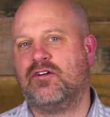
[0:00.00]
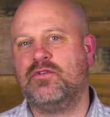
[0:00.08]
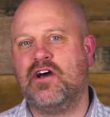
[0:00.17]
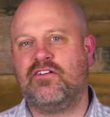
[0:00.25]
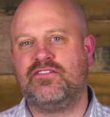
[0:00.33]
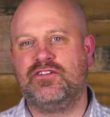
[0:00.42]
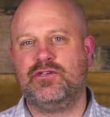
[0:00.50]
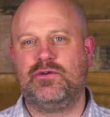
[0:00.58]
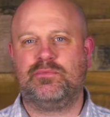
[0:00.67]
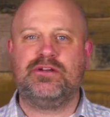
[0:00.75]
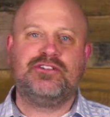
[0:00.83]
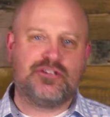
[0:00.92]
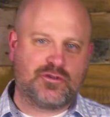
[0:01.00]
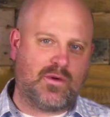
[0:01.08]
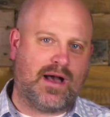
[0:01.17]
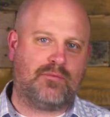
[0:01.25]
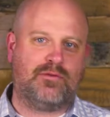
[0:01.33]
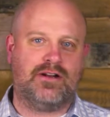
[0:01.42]
we often do a preacher
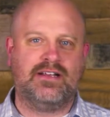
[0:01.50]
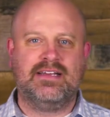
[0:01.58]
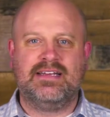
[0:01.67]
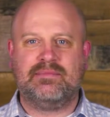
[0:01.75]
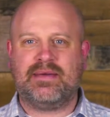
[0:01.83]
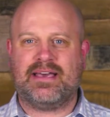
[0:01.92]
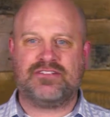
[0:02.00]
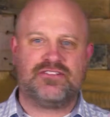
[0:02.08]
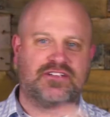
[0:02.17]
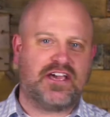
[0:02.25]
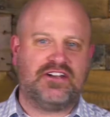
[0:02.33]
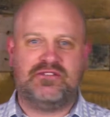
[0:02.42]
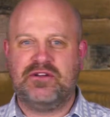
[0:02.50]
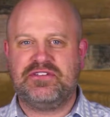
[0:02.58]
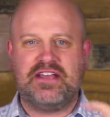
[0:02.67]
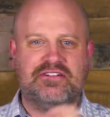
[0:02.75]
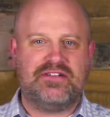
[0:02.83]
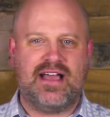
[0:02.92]
swap where pastors kind of
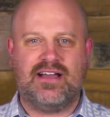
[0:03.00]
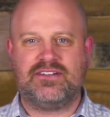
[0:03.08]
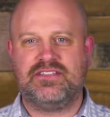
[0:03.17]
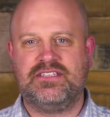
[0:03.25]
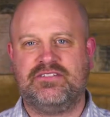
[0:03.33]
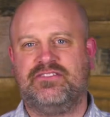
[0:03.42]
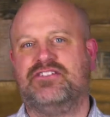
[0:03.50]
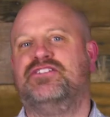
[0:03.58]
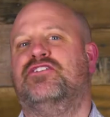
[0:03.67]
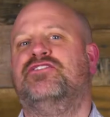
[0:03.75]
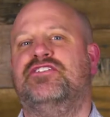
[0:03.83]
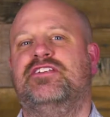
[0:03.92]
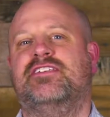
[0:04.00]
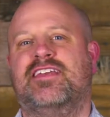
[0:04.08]
rotate around to the different churches.